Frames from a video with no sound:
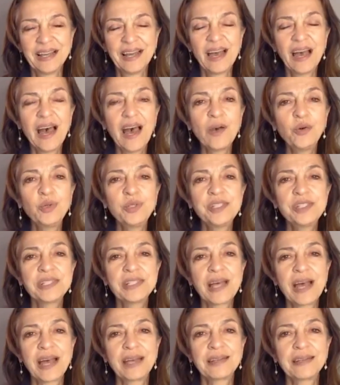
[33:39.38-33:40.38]
how is
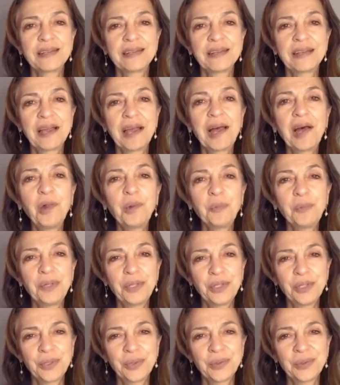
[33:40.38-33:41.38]
that
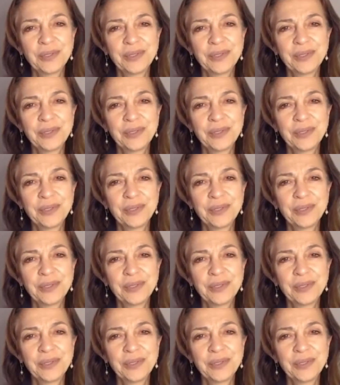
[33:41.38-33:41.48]
helping you?